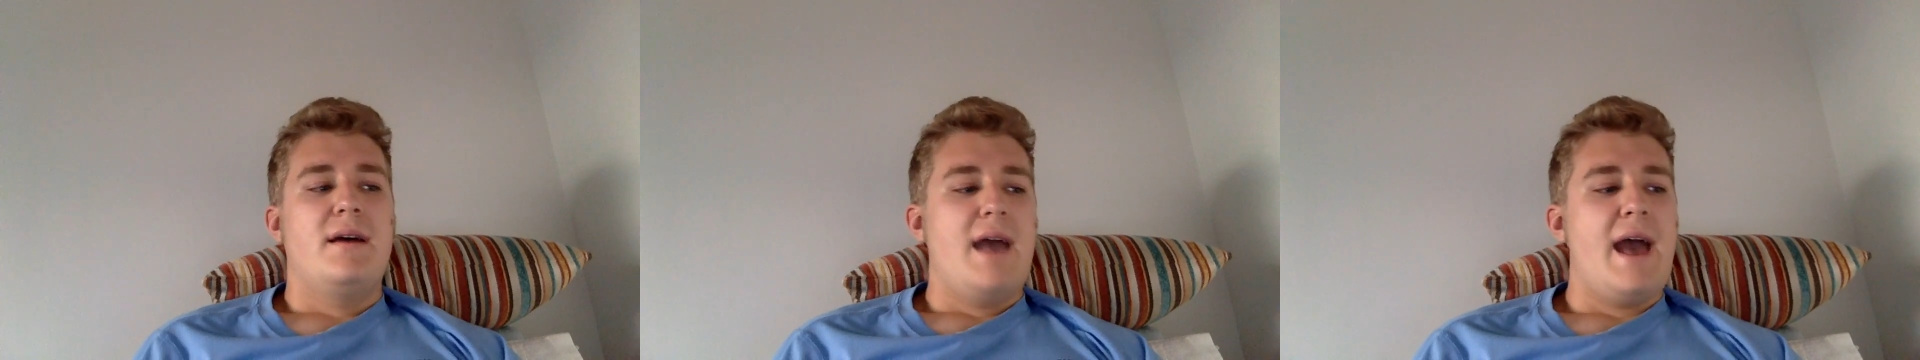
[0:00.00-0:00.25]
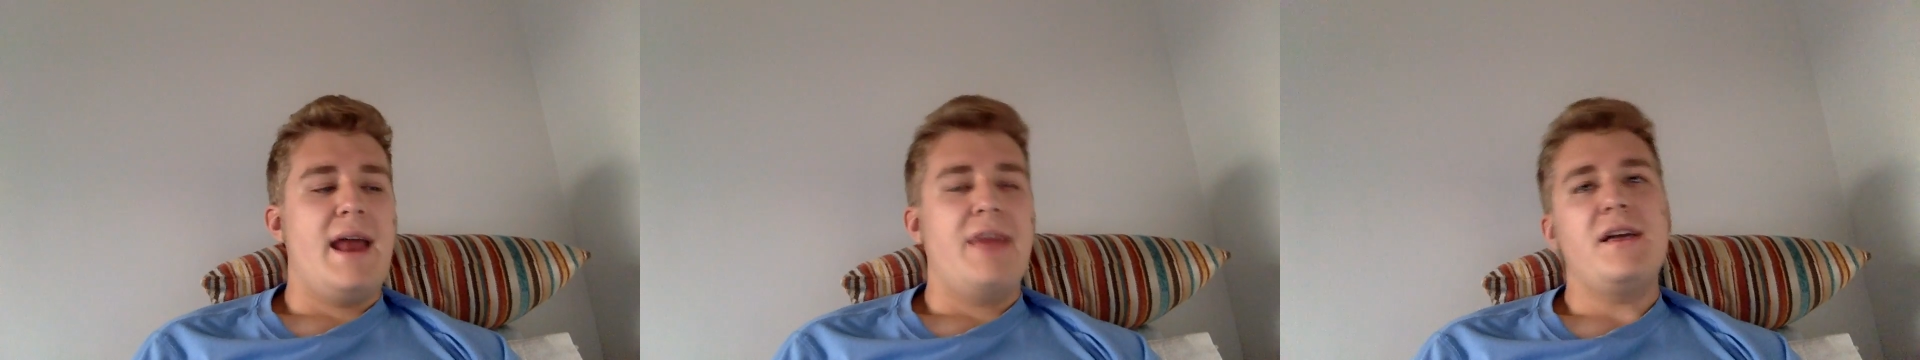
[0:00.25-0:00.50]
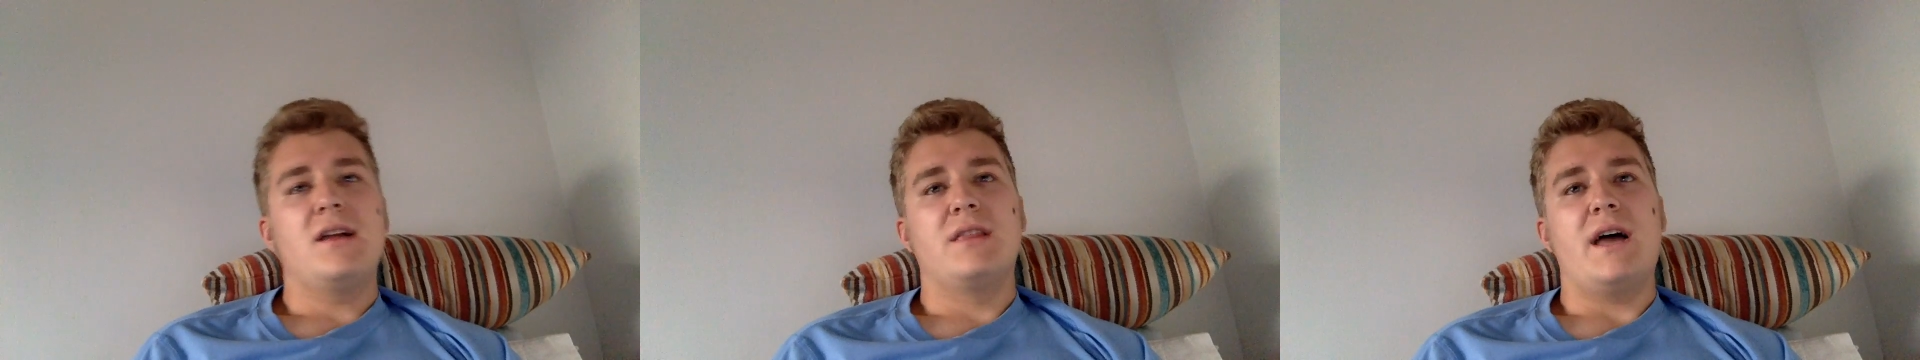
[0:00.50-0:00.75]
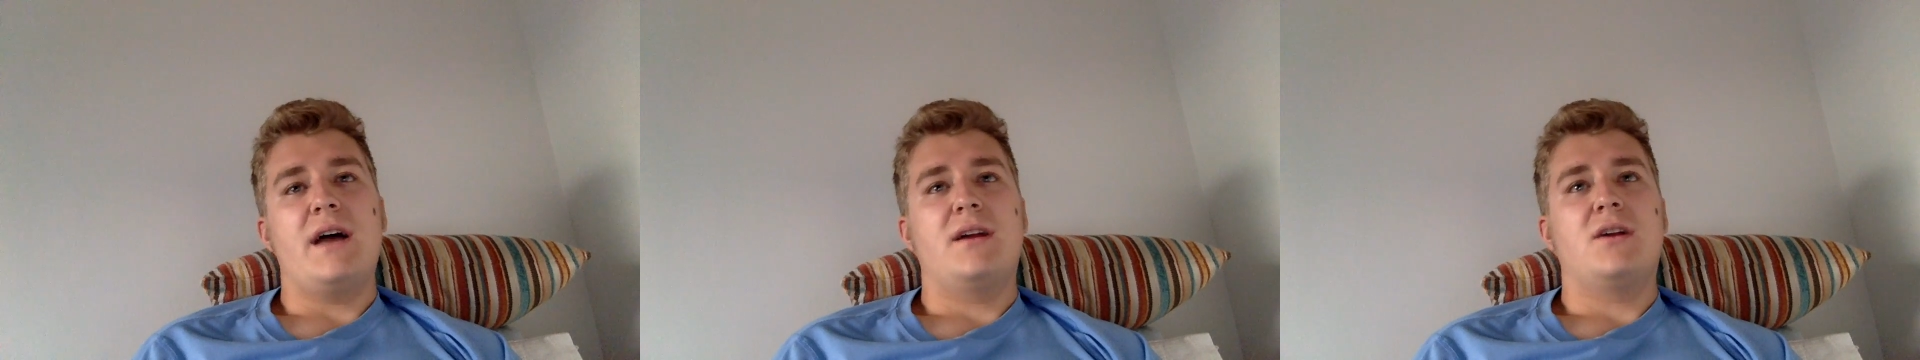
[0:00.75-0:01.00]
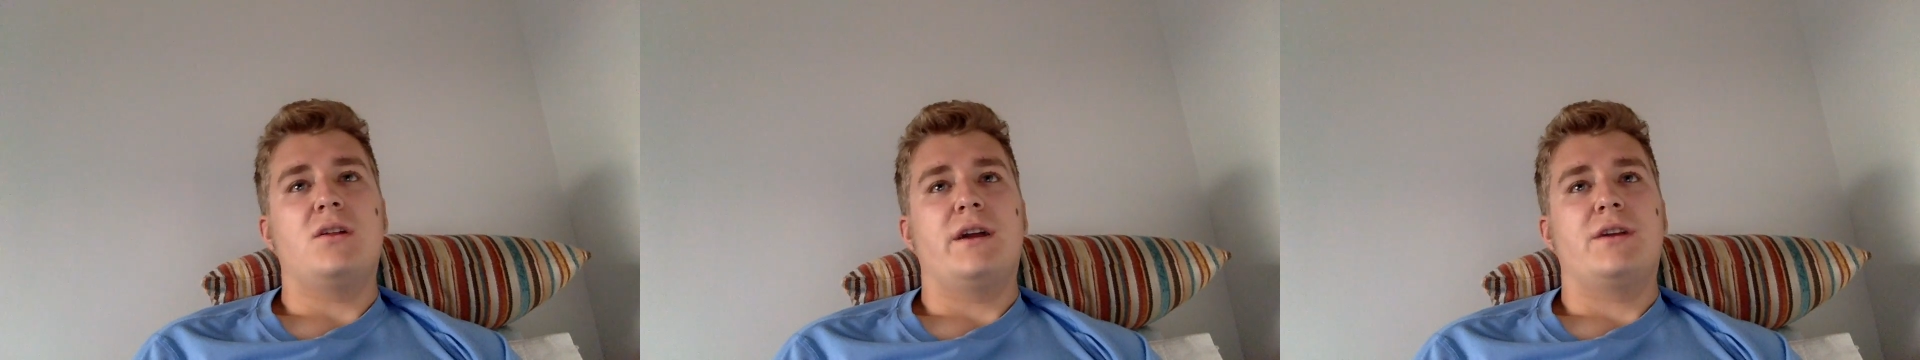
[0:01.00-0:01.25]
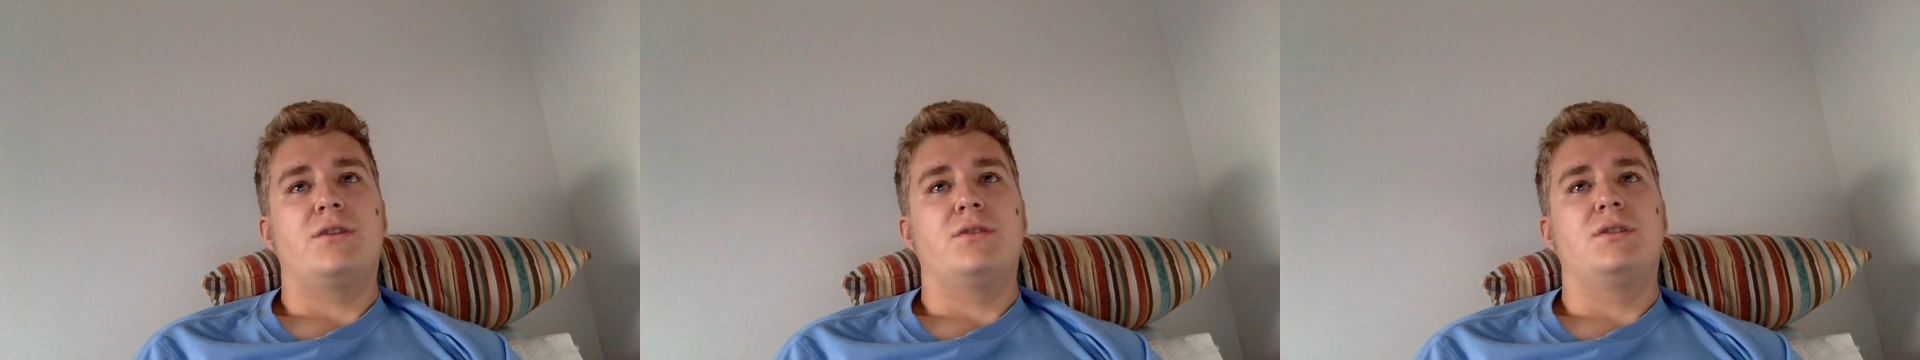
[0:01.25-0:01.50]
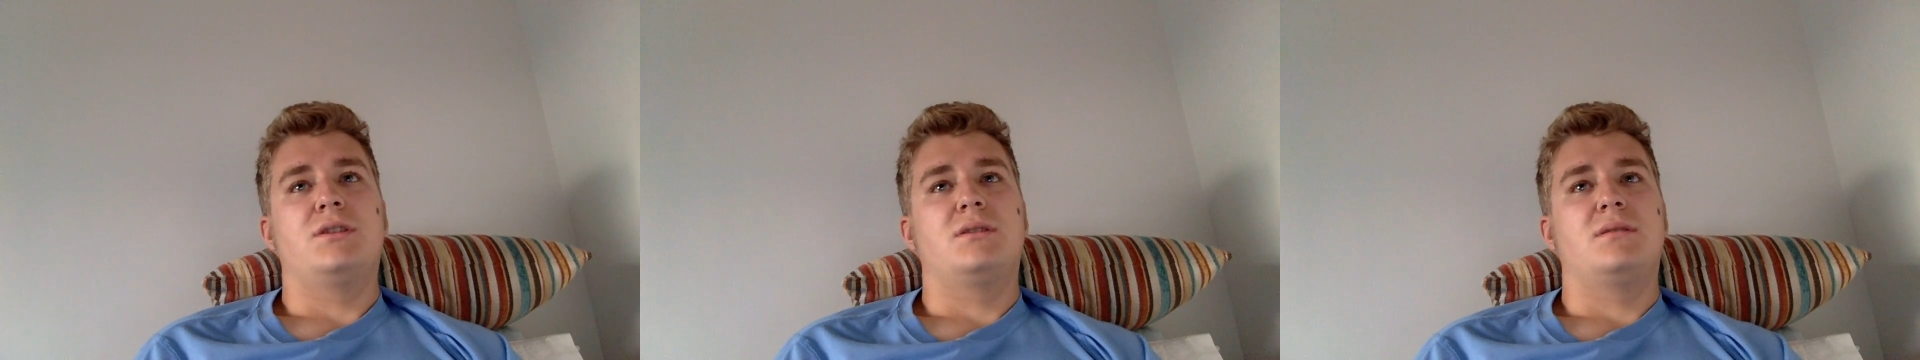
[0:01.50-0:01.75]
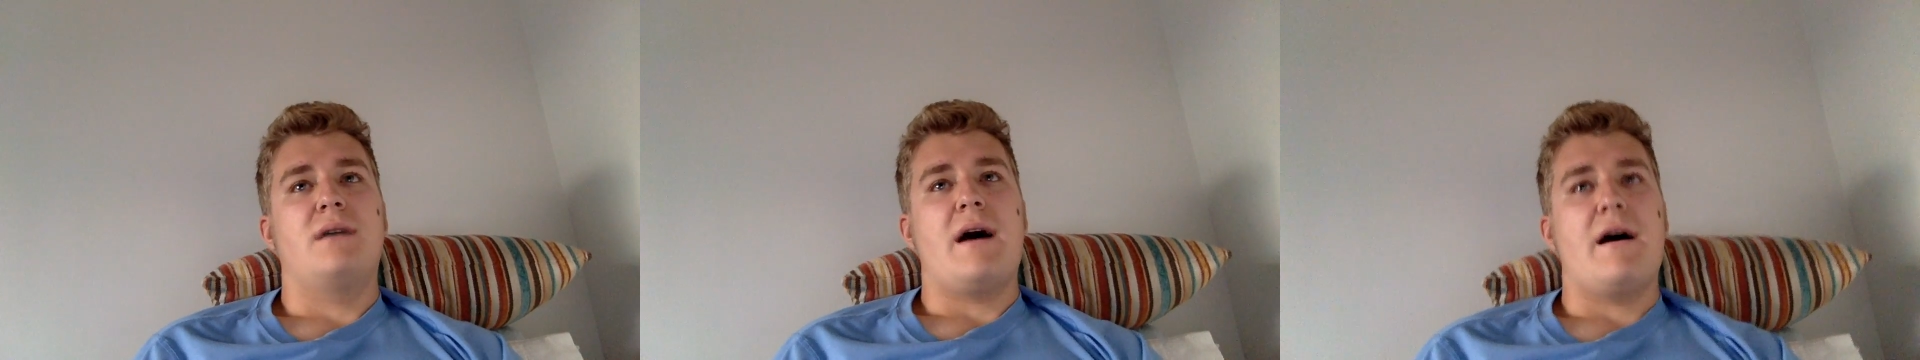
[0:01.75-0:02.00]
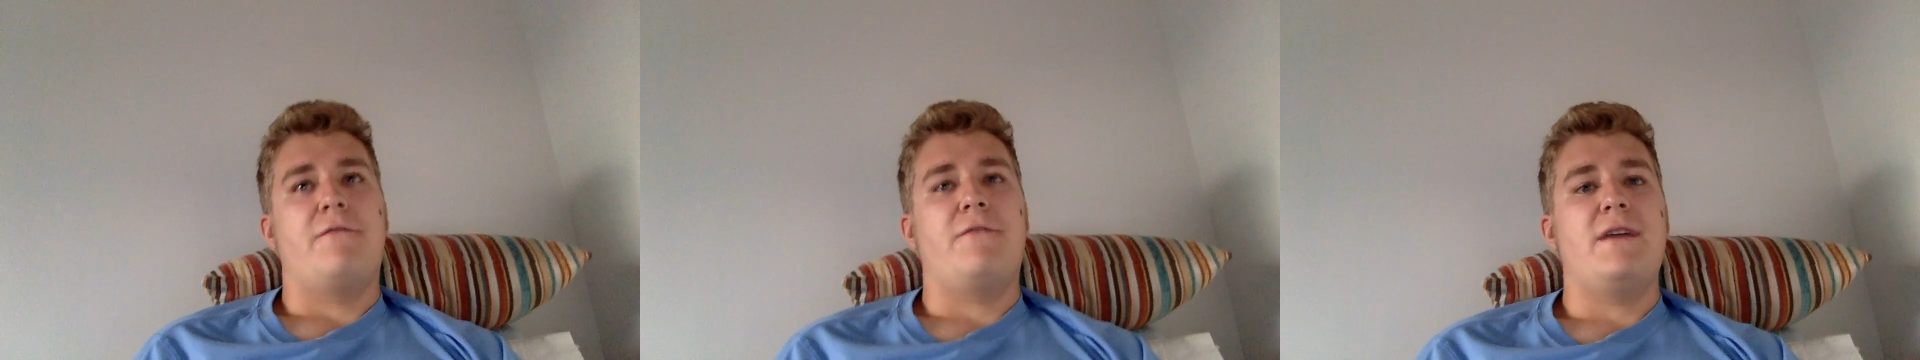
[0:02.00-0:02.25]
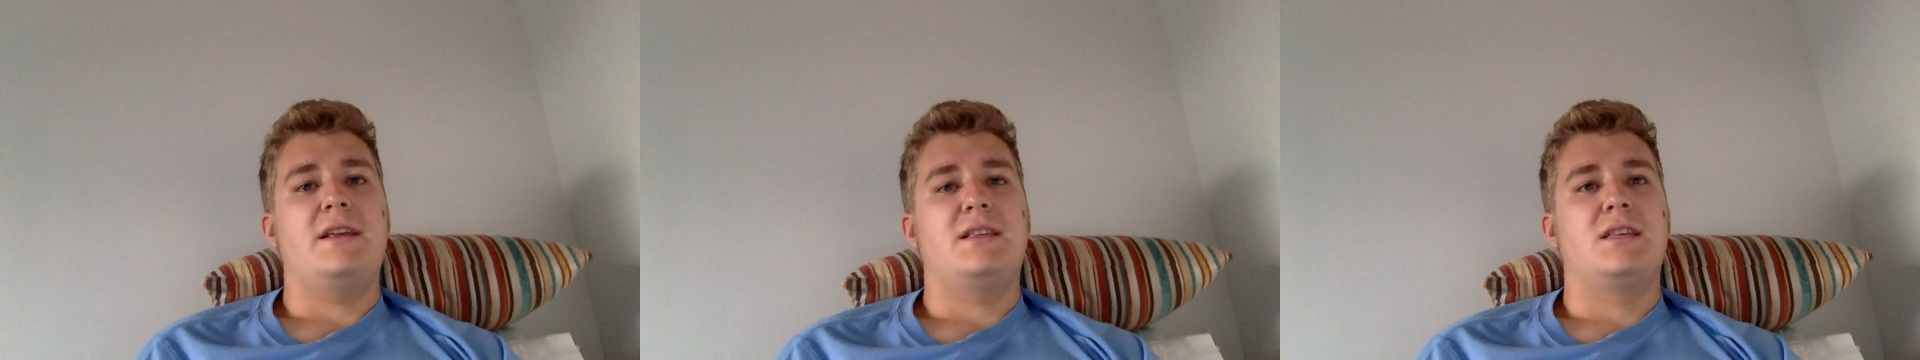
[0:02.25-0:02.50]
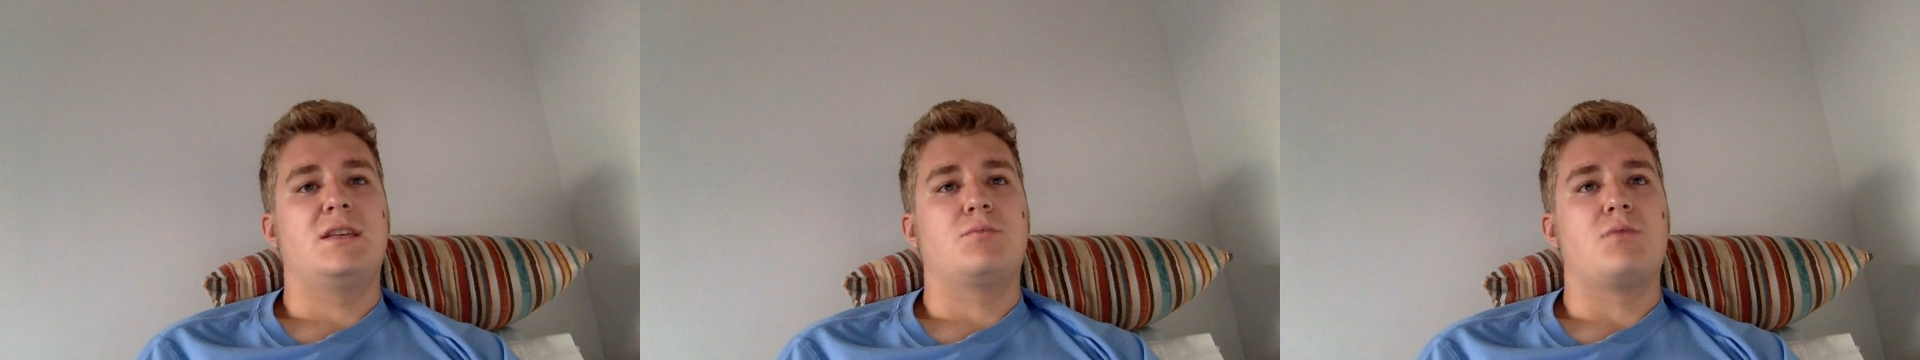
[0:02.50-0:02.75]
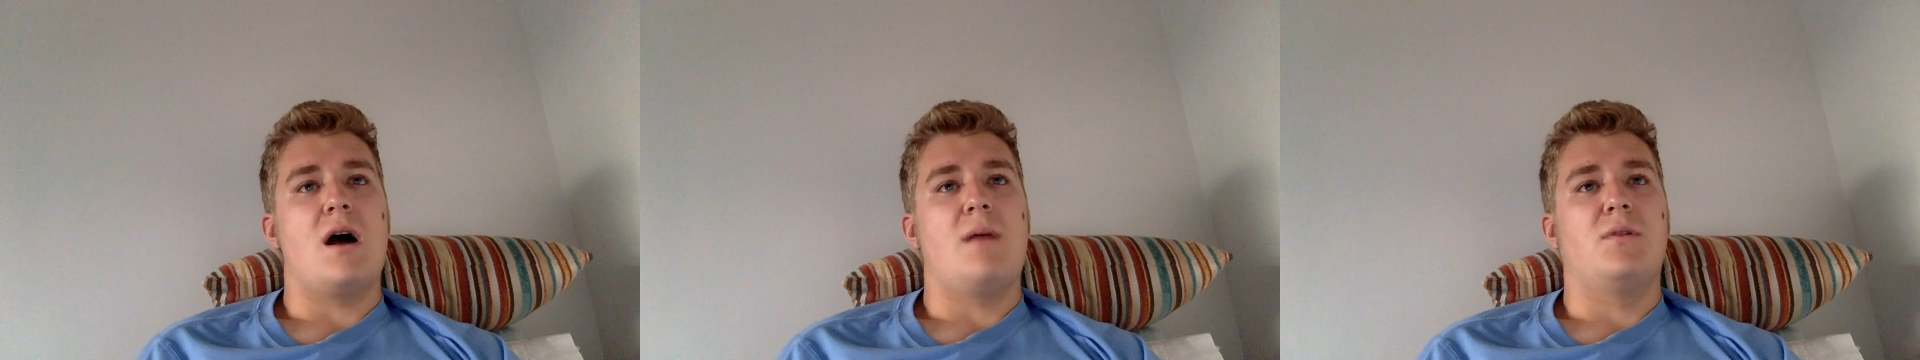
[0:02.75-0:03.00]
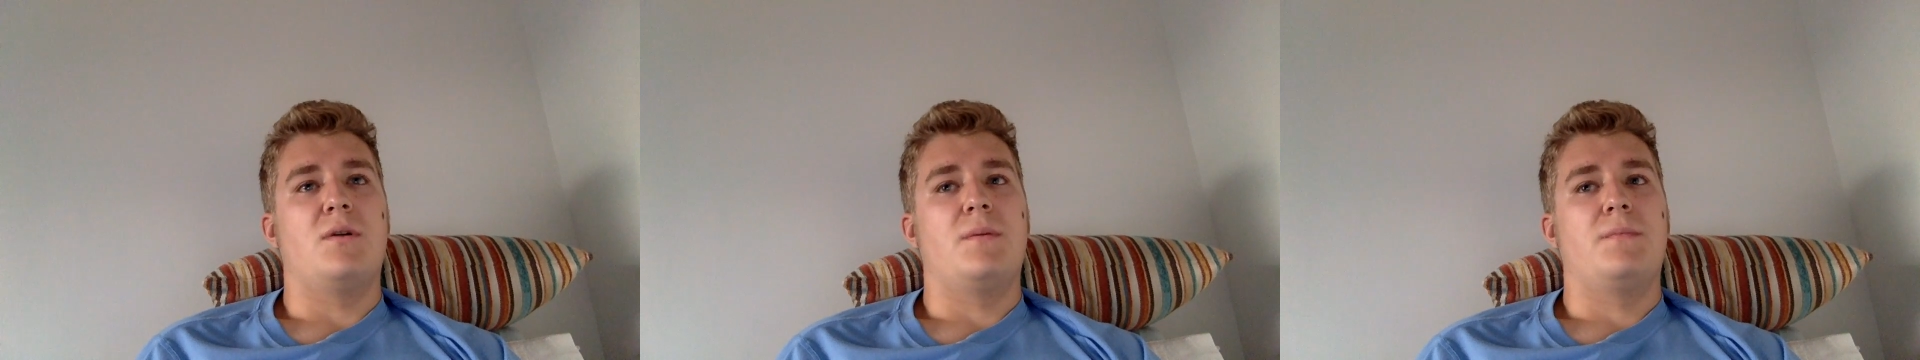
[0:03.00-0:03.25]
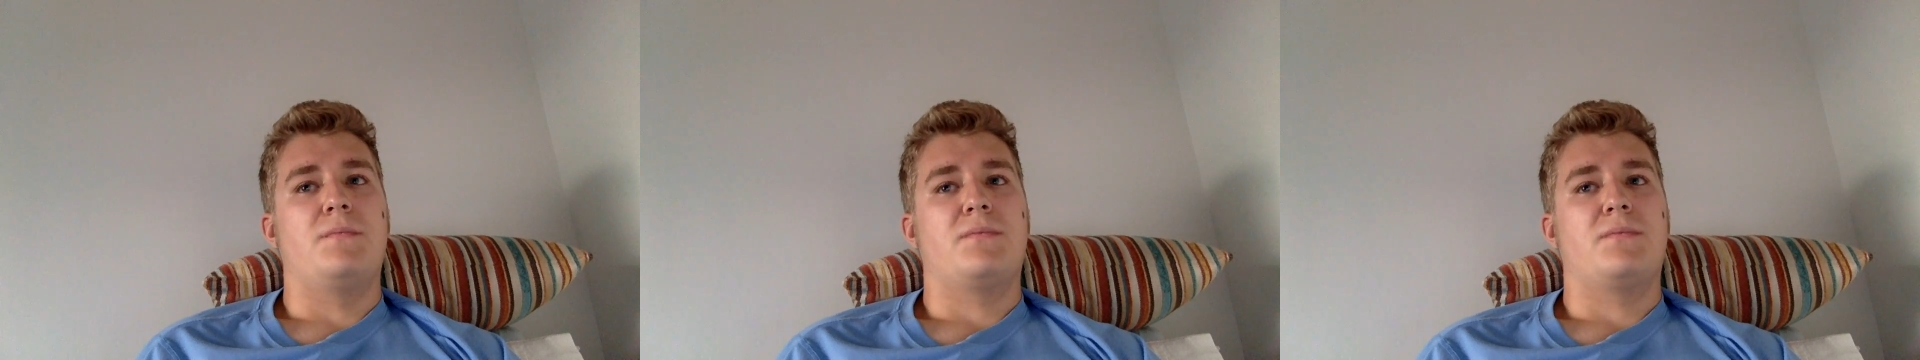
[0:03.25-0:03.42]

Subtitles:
And I think a lot of collectors face this problem.